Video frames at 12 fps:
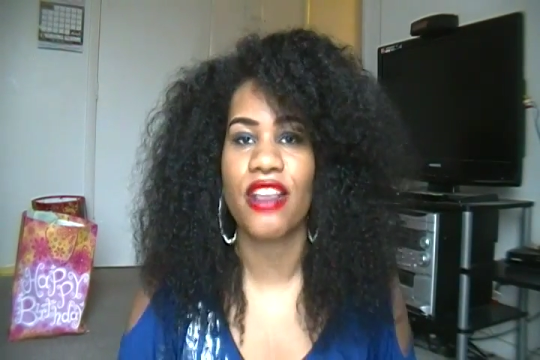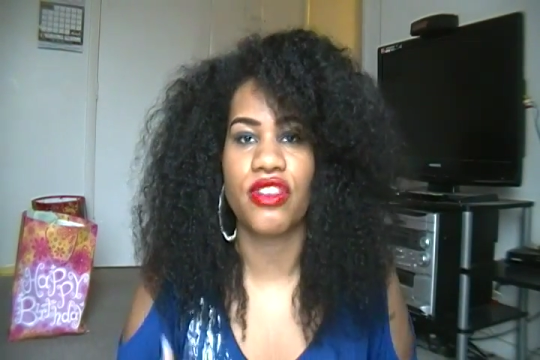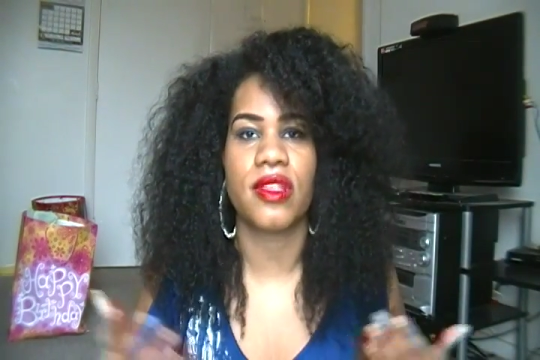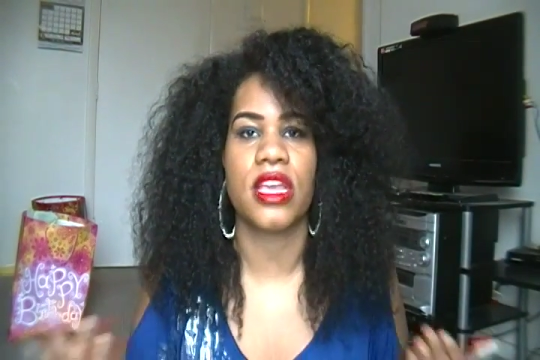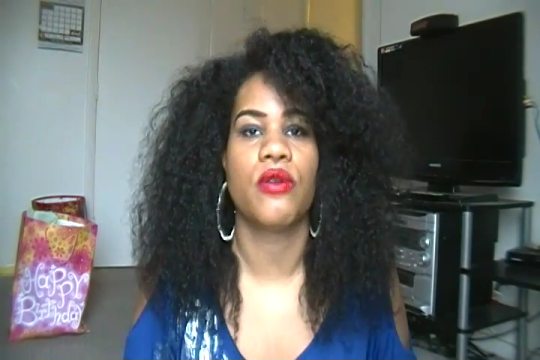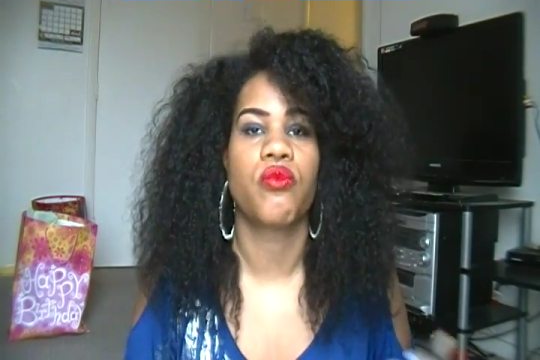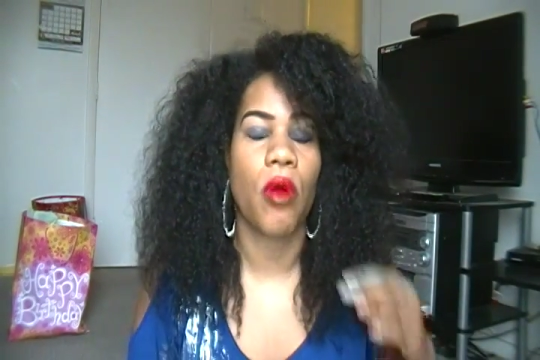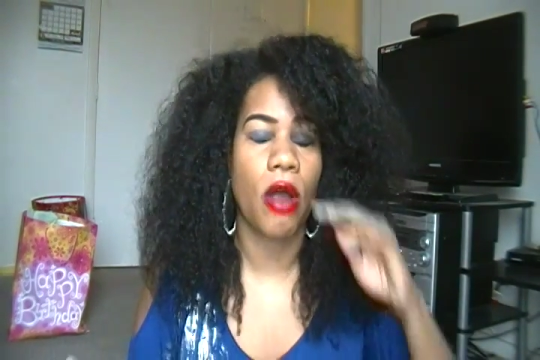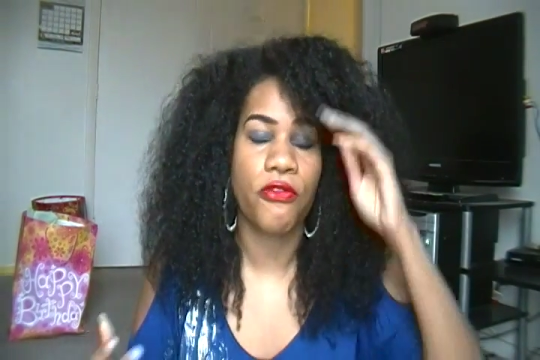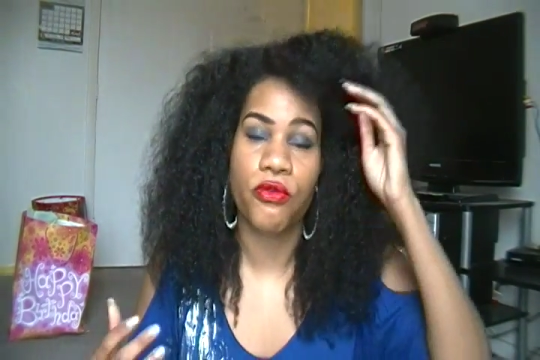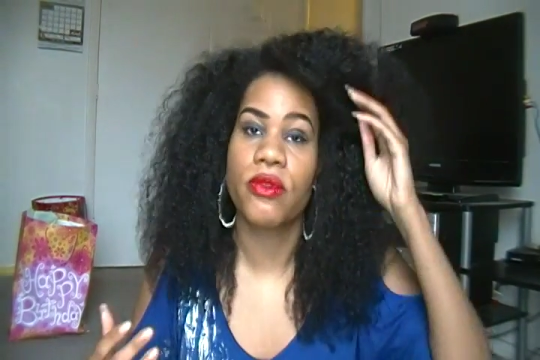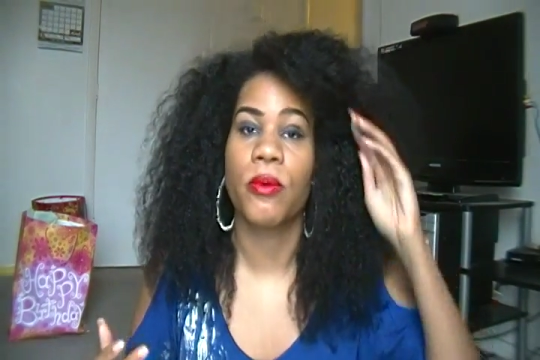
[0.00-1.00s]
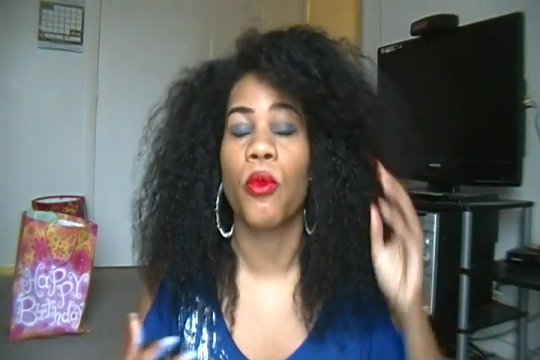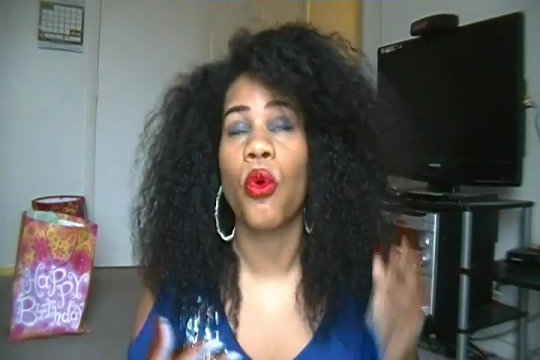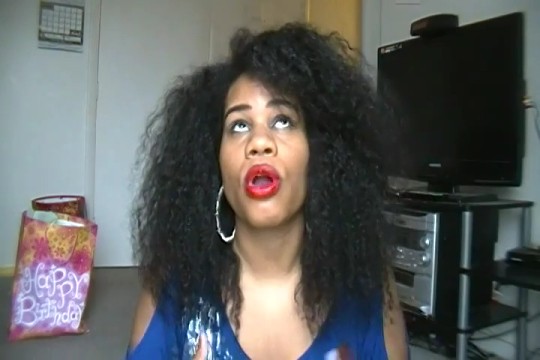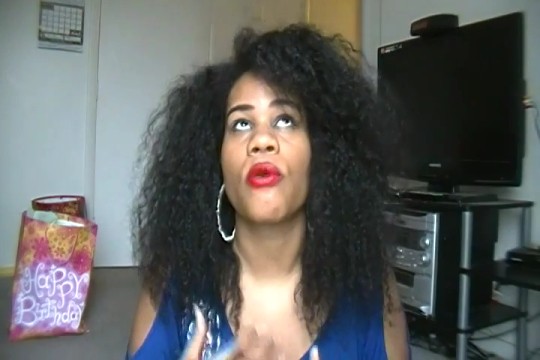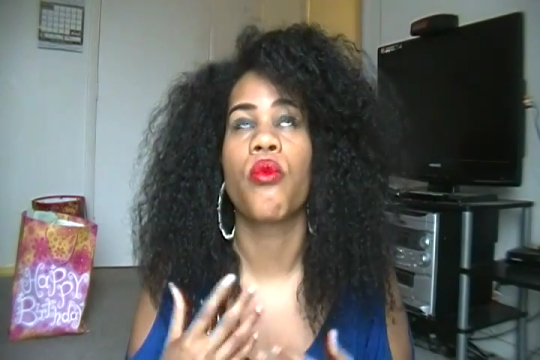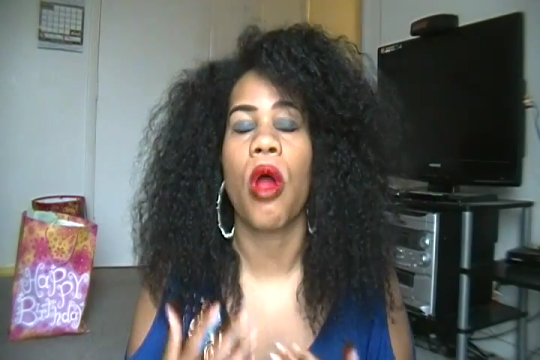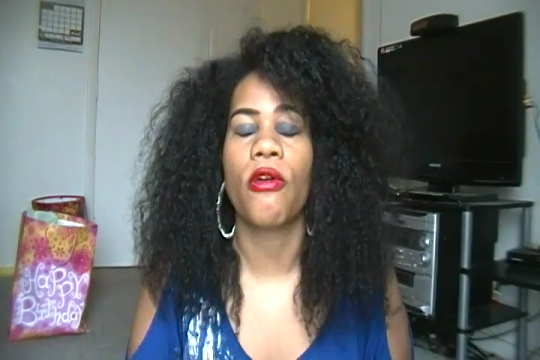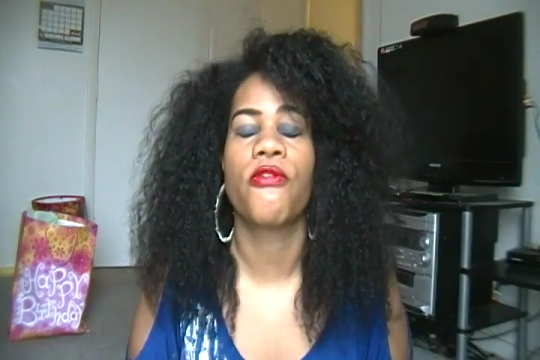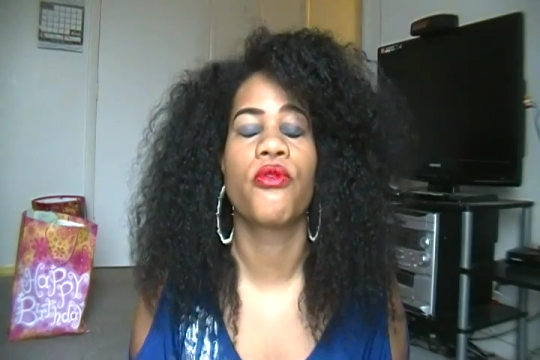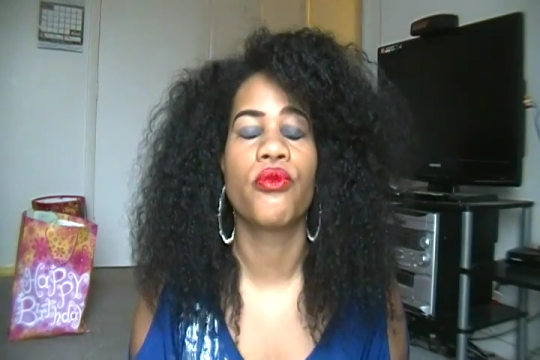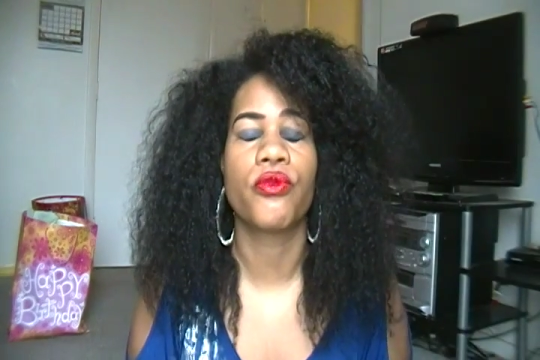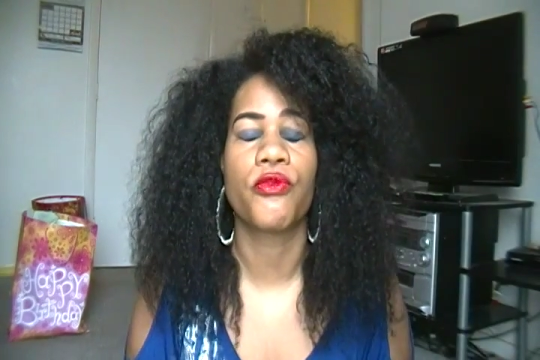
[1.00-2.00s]
I just eat more raw
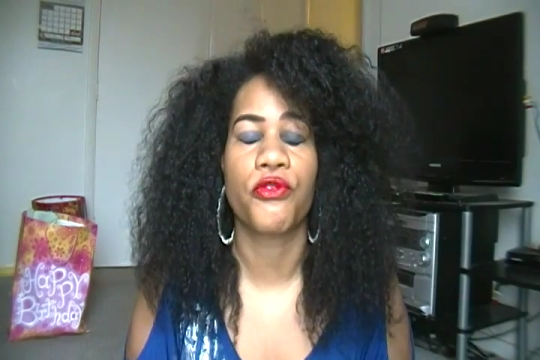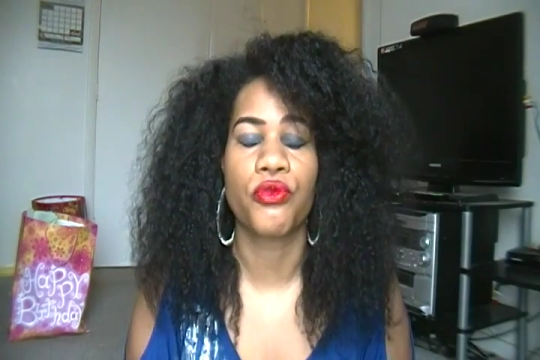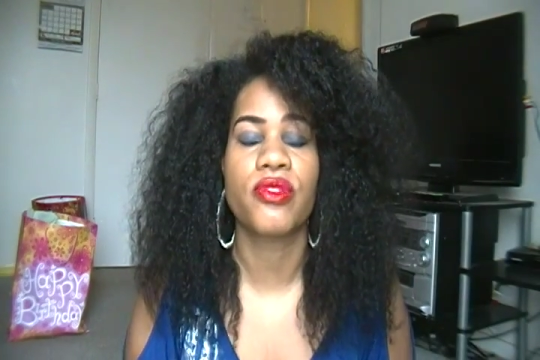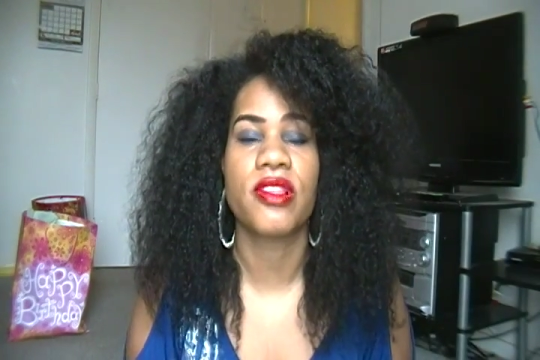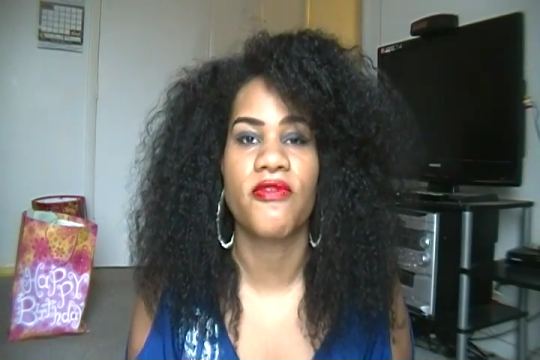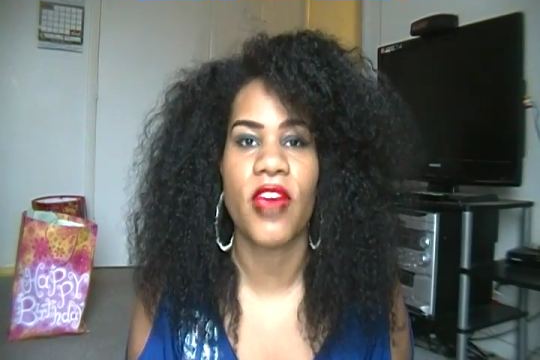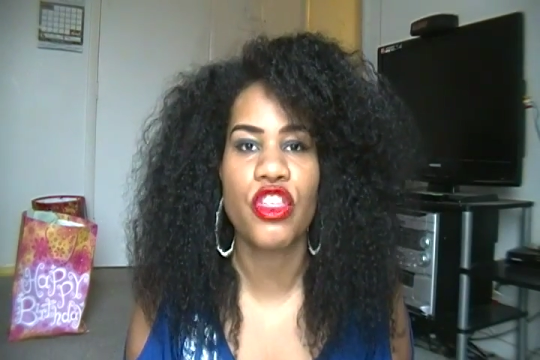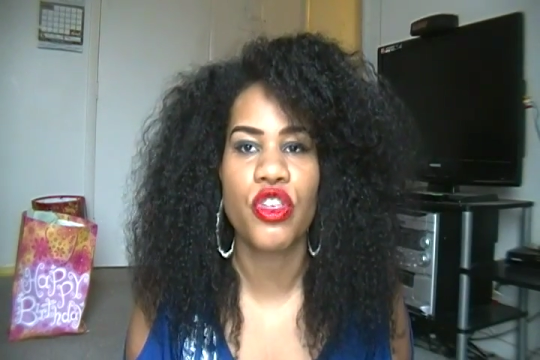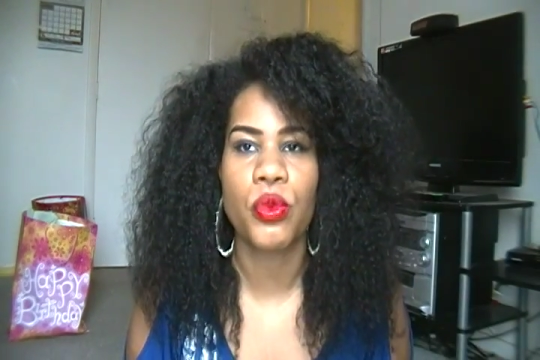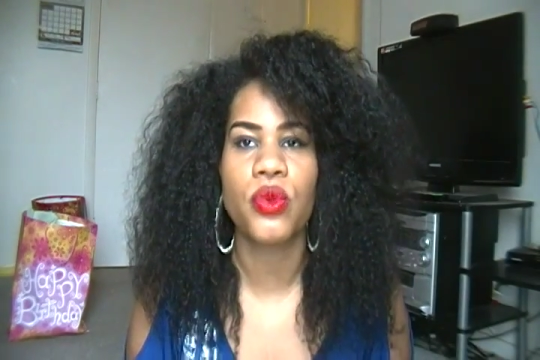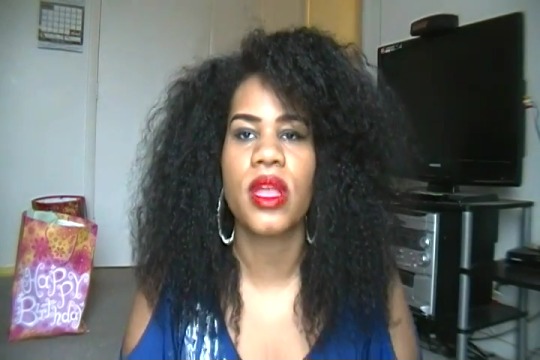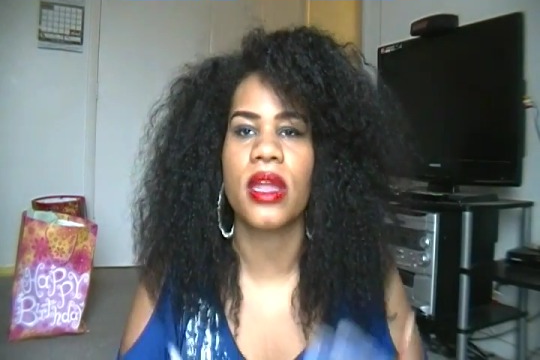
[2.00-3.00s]
fruits and vegetables,